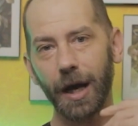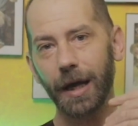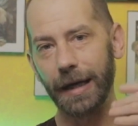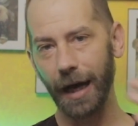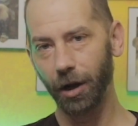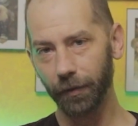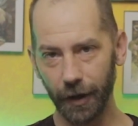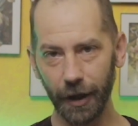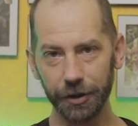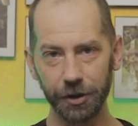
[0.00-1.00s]
Not all
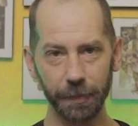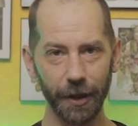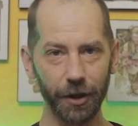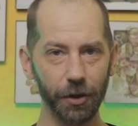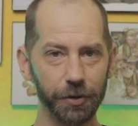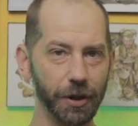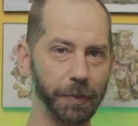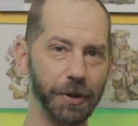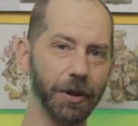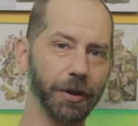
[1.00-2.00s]
variations make use of these
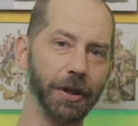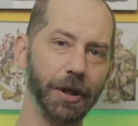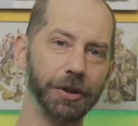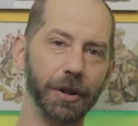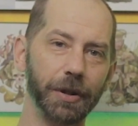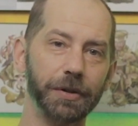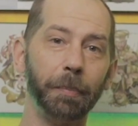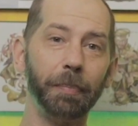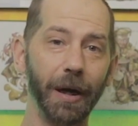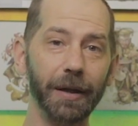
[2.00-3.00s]
particular conditions,
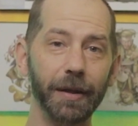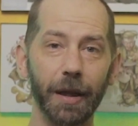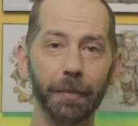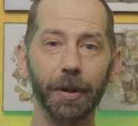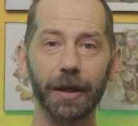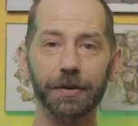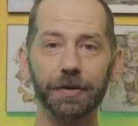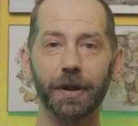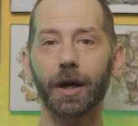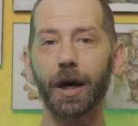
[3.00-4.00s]
but they place